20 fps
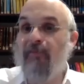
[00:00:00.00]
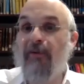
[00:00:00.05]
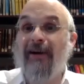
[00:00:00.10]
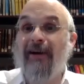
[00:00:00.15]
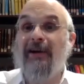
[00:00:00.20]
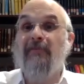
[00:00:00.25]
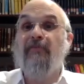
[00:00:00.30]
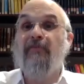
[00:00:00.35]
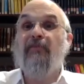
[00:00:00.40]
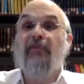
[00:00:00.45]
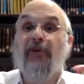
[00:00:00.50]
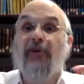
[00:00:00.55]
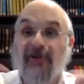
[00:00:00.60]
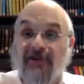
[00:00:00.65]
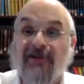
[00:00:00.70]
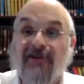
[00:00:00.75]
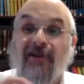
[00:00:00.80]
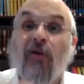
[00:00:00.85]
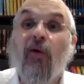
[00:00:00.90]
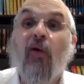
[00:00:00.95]
But he
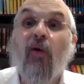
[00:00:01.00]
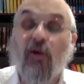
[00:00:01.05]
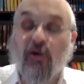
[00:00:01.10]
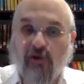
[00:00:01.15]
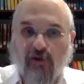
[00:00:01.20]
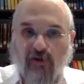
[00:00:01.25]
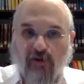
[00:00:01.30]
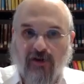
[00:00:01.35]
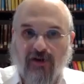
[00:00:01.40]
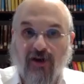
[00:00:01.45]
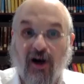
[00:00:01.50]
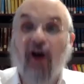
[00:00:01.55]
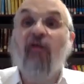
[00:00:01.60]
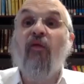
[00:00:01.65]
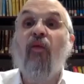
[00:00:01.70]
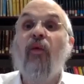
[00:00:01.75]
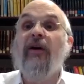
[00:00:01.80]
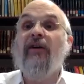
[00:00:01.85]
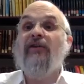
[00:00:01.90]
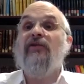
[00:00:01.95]
puts the order
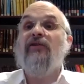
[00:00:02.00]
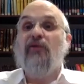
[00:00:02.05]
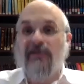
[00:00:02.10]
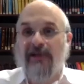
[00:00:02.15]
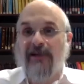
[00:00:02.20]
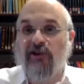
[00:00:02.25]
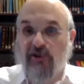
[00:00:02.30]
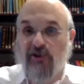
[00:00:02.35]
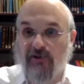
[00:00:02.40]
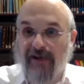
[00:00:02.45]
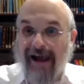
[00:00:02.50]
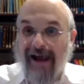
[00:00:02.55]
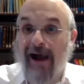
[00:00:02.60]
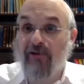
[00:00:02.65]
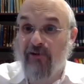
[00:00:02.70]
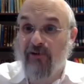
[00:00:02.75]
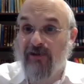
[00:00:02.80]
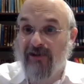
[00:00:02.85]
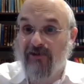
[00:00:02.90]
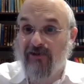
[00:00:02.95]
of where you set your, how
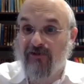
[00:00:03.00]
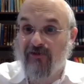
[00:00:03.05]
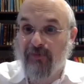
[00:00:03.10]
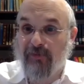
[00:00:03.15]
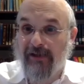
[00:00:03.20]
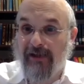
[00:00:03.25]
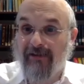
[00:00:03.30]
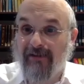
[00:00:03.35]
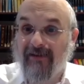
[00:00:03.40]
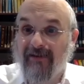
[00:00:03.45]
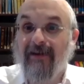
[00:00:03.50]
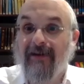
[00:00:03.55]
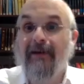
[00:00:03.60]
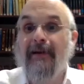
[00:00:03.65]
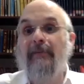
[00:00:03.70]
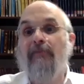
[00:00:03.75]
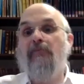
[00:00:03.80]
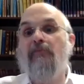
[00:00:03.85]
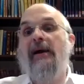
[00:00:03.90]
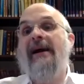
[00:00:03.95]
you set your plate,
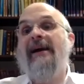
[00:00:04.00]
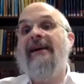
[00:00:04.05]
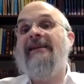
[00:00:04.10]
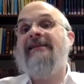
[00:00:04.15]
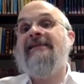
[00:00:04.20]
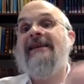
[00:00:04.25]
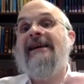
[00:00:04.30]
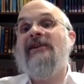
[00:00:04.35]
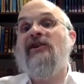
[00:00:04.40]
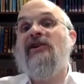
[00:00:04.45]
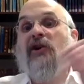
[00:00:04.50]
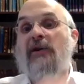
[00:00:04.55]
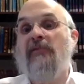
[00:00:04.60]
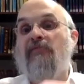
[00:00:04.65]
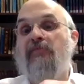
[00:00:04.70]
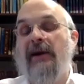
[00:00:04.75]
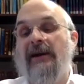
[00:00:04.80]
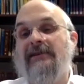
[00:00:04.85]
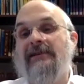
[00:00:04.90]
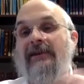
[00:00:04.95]
Bein Seder
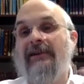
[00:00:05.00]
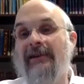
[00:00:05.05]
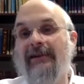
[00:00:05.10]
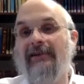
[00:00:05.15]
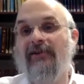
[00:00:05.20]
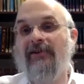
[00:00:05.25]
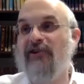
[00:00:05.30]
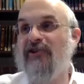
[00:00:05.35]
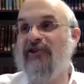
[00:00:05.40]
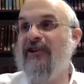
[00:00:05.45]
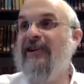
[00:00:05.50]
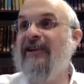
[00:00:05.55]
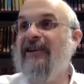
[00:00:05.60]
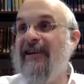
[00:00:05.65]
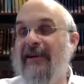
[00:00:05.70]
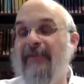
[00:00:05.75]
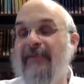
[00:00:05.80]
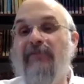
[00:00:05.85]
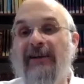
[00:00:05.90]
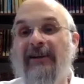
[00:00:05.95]
Karban Pesach L'Kiddush,
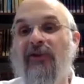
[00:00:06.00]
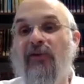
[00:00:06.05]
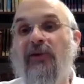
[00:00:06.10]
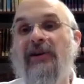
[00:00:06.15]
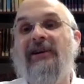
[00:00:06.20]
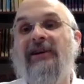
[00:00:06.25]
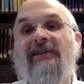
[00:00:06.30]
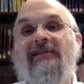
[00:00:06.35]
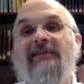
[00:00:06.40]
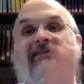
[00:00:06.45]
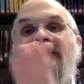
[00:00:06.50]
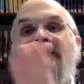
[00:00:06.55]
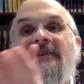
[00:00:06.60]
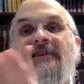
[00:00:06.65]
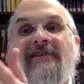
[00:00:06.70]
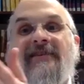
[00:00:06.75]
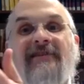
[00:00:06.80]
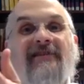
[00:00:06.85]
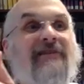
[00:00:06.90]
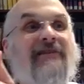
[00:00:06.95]
in between
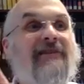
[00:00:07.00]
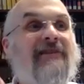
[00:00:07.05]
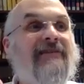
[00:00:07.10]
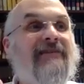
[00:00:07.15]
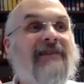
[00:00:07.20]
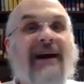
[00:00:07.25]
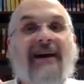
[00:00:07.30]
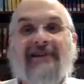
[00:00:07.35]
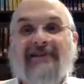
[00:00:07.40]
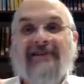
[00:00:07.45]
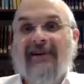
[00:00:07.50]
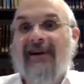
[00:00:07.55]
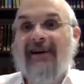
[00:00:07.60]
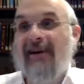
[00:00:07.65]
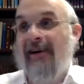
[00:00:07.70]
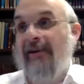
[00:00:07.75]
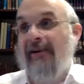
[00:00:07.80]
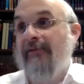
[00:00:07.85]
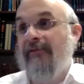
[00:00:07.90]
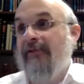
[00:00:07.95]
the text
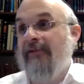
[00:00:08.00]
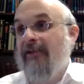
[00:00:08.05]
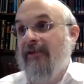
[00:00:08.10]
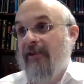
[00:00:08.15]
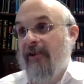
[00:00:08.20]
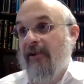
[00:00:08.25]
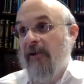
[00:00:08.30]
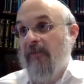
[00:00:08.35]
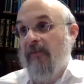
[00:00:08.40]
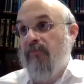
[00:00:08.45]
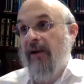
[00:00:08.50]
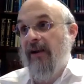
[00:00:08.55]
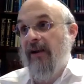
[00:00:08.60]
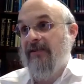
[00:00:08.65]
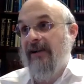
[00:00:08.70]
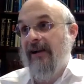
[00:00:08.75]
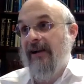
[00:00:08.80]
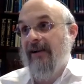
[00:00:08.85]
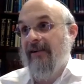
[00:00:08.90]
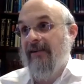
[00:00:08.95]
of the Karban
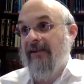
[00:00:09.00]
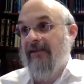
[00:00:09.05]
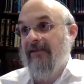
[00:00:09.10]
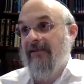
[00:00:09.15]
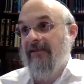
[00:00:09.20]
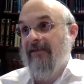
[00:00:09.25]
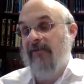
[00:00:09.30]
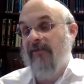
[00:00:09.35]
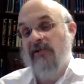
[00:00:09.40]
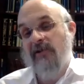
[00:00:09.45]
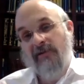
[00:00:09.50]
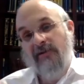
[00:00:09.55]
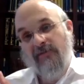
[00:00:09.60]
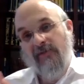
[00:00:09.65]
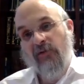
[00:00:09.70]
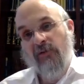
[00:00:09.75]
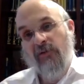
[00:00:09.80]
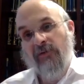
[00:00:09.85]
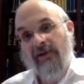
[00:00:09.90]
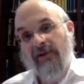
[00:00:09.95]
Pesach, which comes
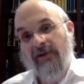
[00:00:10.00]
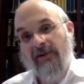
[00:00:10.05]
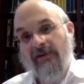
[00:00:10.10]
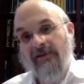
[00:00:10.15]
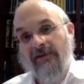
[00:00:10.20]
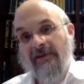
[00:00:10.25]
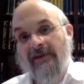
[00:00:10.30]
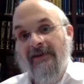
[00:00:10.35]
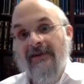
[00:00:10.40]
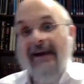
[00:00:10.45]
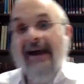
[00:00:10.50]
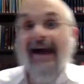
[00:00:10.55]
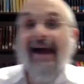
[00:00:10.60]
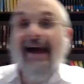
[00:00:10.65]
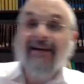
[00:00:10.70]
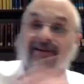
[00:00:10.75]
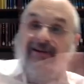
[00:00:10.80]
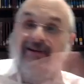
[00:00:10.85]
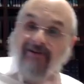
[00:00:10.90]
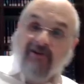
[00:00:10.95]
before Mincha,
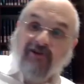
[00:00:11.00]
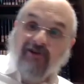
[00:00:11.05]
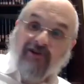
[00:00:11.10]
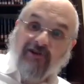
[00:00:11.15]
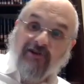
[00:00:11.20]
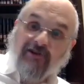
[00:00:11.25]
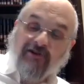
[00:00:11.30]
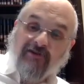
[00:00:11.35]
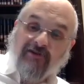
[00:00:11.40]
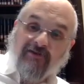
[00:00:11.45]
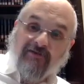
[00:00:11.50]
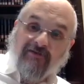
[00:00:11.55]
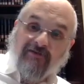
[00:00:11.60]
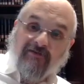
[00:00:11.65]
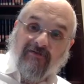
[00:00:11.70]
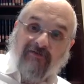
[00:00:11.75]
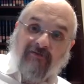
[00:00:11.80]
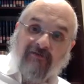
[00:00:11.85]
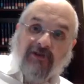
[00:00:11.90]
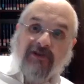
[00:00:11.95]
and Kiddush,
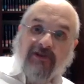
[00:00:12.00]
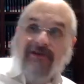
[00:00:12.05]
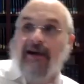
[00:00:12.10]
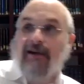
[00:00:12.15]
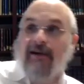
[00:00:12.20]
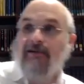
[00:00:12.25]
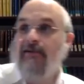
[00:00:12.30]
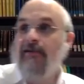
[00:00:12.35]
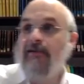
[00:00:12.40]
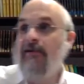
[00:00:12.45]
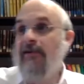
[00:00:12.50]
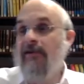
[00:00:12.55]
which is next.